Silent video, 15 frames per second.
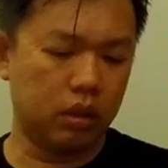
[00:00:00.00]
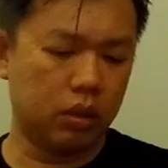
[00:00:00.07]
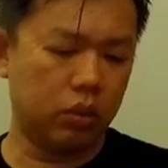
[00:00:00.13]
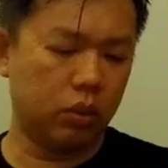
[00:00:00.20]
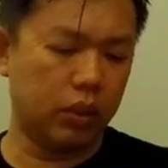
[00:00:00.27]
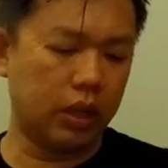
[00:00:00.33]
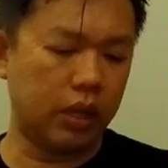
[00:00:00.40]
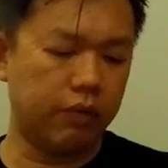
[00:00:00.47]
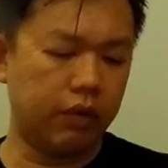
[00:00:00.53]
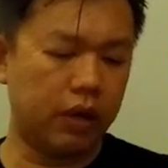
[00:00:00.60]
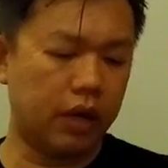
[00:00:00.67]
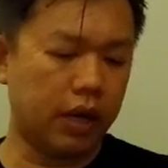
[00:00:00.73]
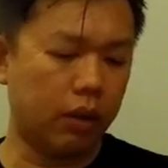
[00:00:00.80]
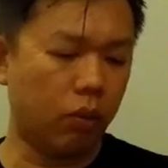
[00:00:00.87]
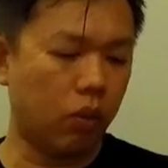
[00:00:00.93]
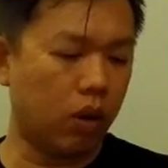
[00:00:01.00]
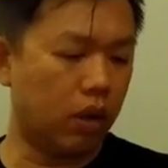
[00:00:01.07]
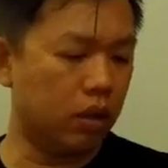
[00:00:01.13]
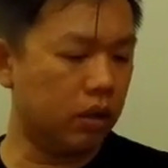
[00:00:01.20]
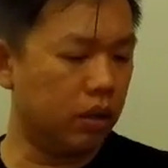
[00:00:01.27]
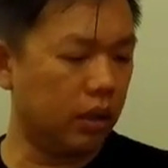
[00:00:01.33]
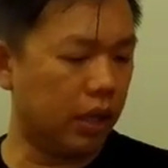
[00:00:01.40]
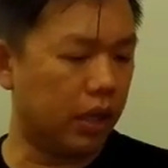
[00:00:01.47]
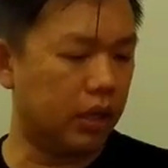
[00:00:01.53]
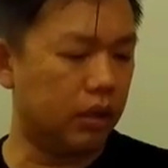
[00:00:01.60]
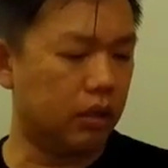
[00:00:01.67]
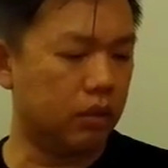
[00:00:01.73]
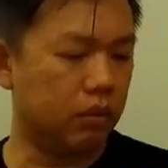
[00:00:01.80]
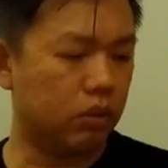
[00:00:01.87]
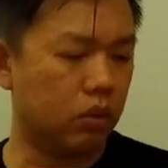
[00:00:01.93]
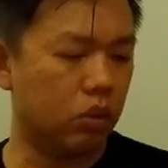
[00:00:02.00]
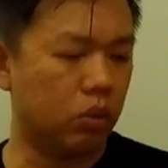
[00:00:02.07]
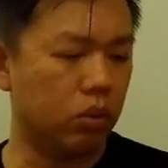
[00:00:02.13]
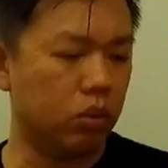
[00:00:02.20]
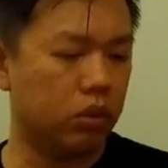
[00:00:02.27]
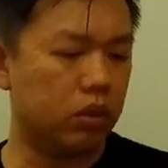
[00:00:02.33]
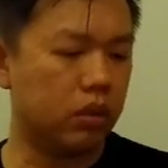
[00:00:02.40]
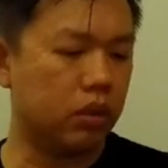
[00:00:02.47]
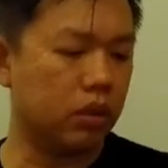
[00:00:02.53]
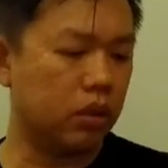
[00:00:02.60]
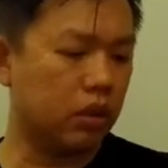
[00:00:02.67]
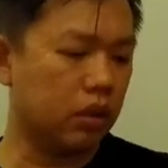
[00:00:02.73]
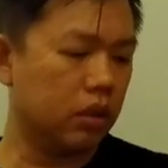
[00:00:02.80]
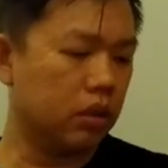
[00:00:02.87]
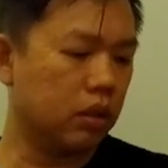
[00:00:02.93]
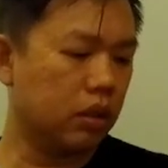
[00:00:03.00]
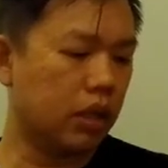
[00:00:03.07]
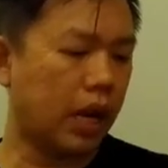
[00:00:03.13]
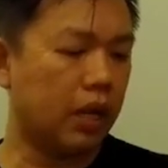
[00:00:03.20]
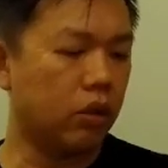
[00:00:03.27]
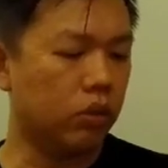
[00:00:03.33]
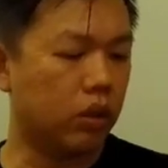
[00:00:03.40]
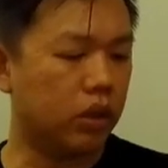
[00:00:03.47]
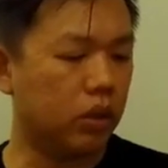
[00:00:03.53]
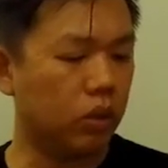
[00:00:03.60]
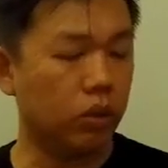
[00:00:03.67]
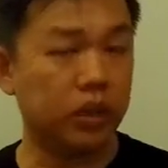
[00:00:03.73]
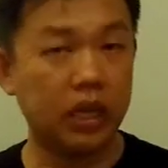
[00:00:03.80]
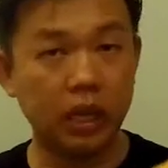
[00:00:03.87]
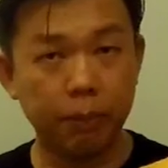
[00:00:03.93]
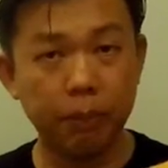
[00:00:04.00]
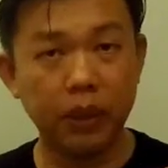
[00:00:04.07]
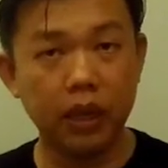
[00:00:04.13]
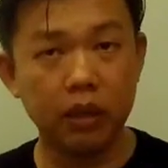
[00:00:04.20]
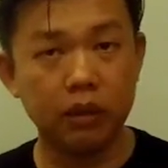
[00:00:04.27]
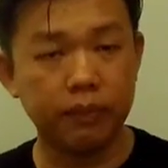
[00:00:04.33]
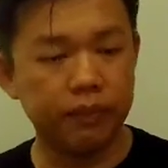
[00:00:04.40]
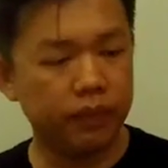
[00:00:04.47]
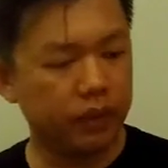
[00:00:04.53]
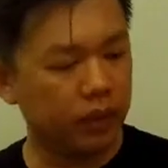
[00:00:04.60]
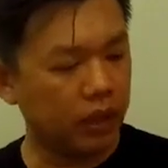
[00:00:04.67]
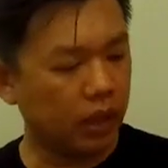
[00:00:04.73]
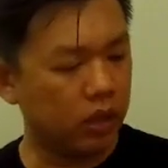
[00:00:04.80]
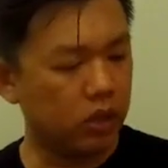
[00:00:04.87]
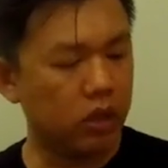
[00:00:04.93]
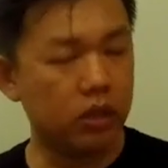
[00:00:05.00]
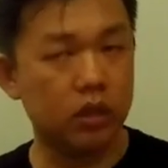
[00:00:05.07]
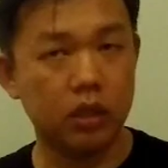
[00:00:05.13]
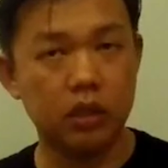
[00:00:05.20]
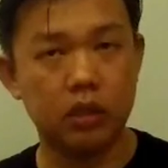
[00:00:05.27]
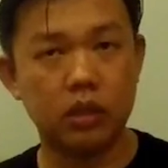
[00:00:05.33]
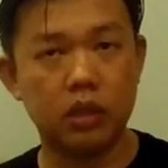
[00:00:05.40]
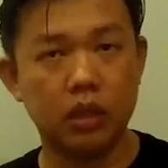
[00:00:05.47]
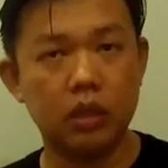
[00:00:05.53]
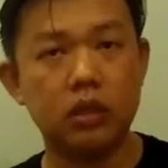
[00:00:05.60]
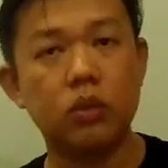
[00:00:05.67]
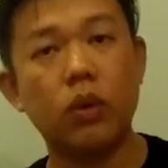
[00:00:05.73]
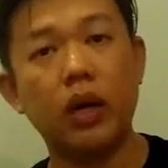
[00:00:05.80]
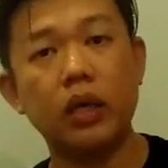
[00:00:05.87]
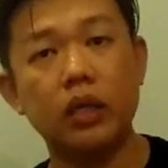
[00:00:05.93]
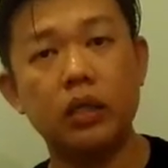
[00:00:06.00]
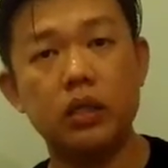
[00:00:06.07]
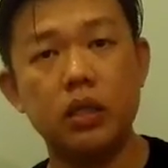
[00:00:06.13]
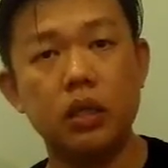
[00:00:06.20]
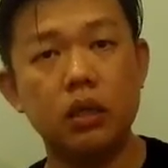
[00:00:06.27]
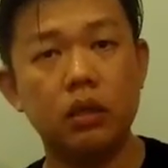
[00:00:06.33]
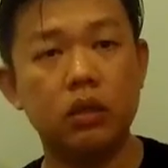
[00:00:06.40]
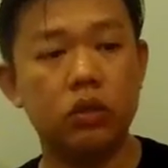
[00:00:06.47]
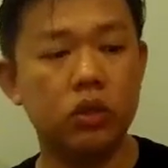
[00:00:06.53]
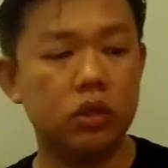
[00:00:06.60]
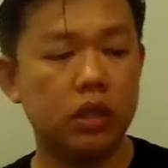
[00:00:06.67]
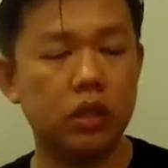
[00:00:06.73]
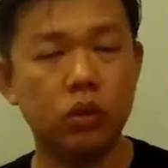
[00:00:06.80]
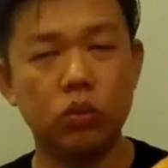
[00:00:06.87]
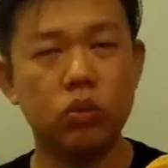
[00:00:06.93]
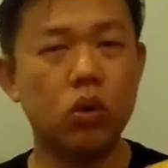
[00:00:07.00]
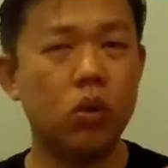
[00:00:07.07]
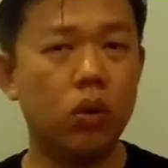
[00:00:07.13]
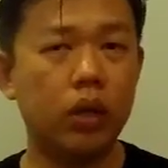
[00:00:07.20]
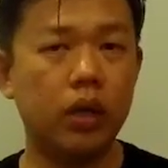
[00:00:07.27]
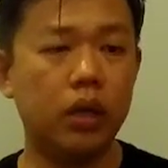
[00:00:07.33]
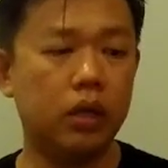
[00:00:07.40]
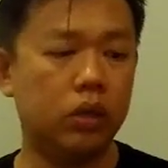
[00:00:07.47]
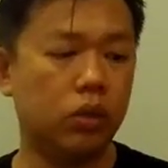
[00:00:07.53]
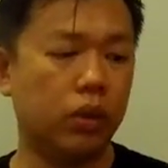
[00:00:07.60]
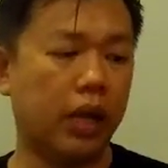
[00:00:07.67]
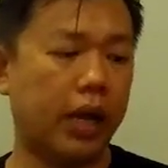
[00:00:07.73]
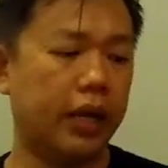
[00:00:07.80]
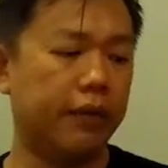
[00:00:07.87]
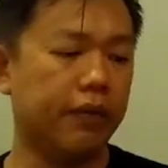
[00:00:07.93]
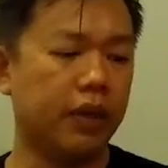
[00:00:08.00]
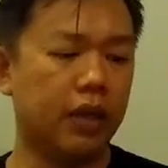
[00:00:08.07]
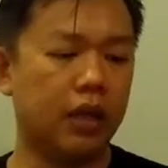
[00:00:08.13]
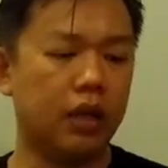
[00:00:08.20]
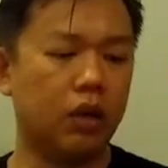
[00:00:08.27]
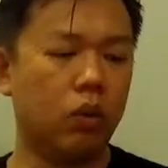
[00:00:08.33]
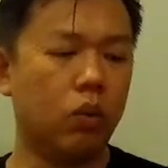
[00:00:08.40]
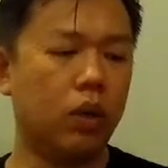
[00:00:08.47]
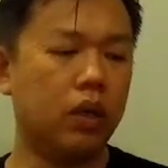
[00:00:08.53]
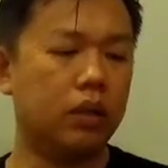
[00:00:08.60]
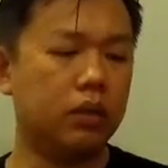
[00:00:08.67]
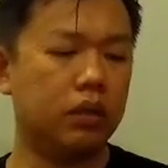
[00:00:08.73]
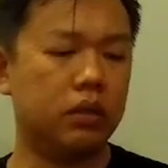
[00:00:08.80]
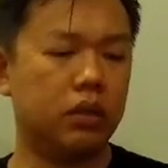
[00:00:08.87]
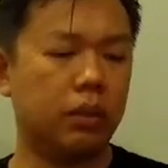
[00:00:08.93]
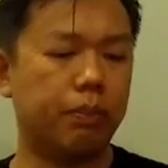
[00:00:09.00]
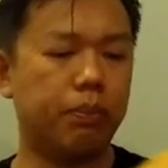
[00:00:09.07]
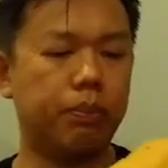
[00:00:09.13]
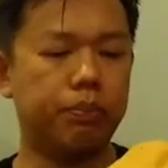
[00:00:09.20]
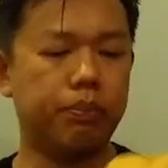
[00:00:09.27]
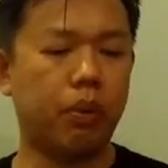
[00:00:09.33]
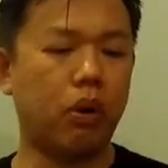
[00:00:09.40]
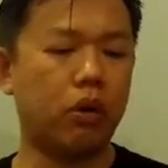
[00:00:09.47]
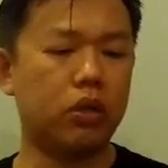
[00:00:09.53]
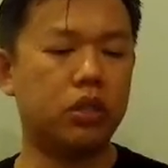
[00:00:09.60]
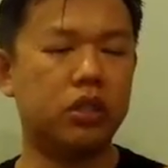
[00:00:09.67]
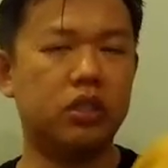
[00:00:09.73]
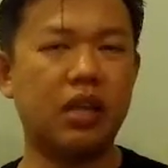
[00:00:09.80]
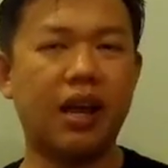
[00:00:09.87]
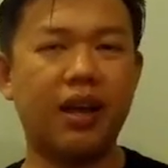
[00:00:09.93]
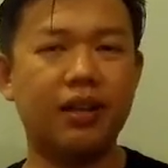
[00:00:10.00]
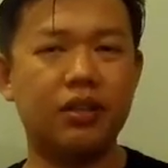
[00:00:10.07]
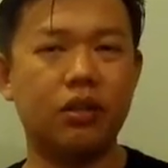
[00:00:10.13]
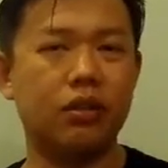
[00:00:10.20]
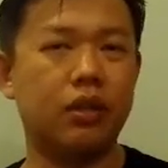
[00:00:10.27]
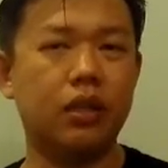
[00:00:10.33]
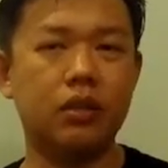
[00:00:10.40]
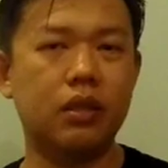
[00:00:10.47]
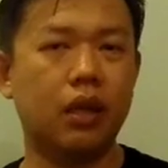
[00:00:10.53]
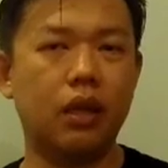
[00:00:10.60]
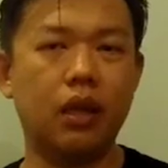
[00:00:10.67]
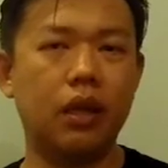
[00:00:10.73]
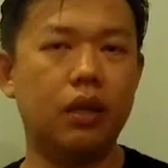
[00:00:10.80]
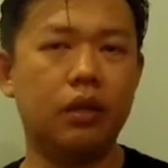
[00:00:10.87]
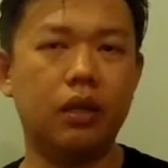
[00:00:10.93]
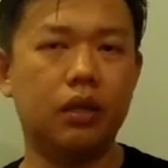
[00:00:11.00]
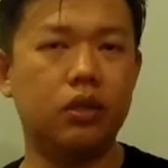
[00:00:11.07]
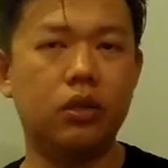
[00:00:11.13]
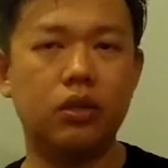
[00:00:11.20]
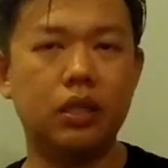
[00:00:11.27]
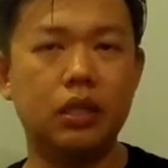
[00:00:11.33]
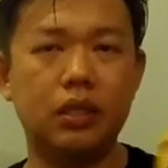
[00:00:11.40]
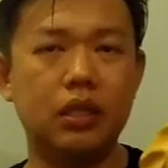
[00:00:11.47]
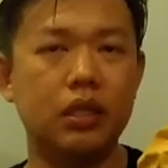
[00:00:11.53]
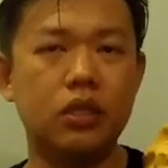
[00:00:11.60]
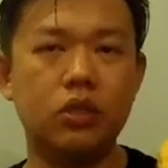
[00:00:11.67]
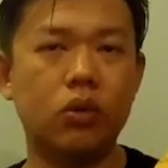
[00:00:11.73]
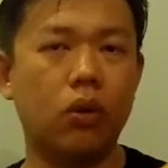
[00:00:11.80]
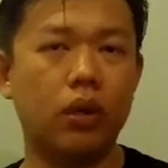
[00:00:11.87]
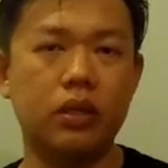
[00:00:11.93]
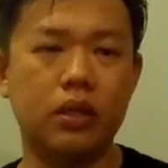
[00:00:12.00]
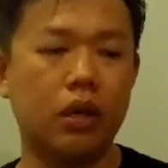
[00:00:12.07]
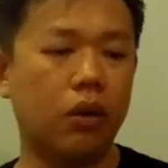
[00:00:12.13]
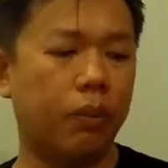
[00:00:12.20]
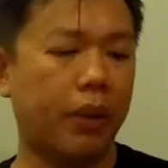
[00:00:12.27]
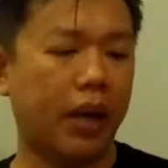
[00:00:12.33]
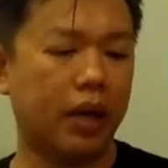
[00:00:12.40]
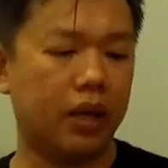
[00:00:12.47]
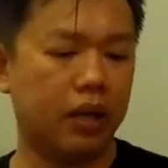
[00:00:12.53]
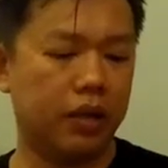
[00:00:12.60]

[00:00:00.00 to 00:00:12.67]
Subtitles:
whenever I want, and to kind of to keep it, actually it's quite easy. You just need to roll it into like one pouch size or things like that. You can just easily store it inside your bag.